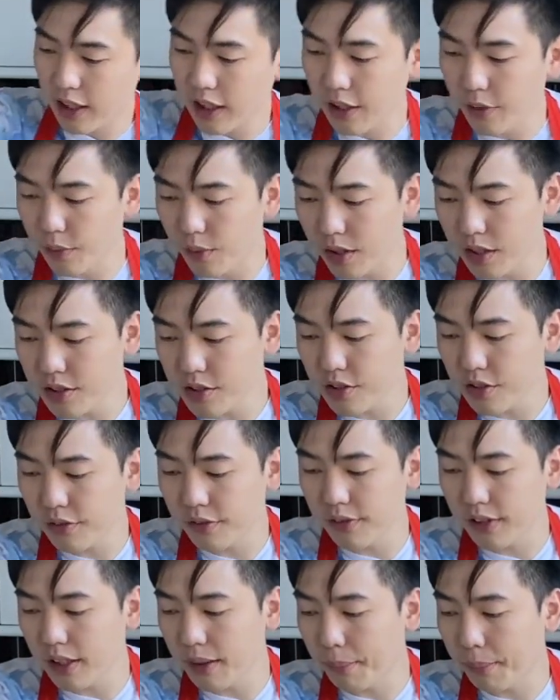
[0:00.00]
and once you've
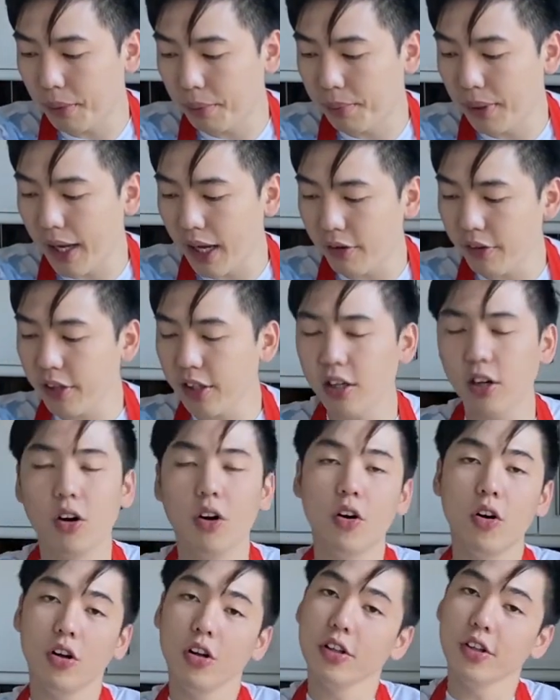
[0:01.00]
done preparing
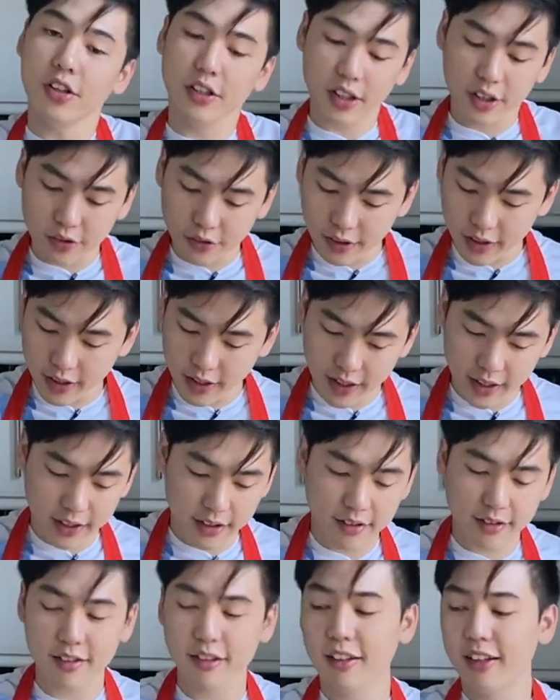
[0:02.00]
all your
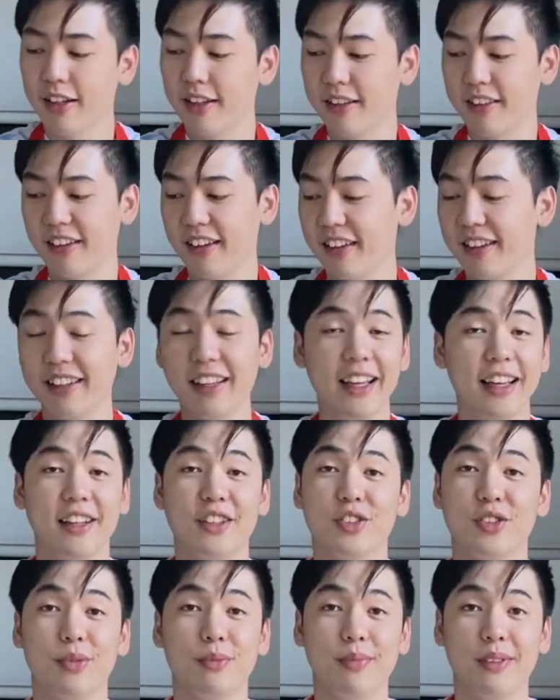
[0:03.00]
ingredients, then the egg
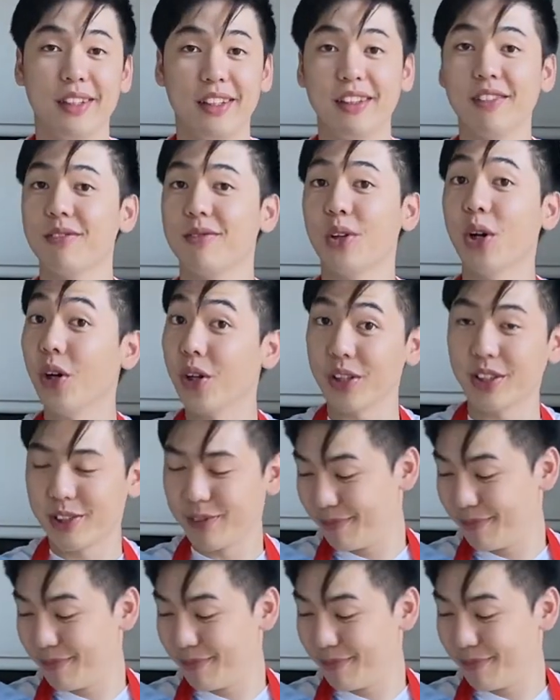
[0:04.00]
should be cooked.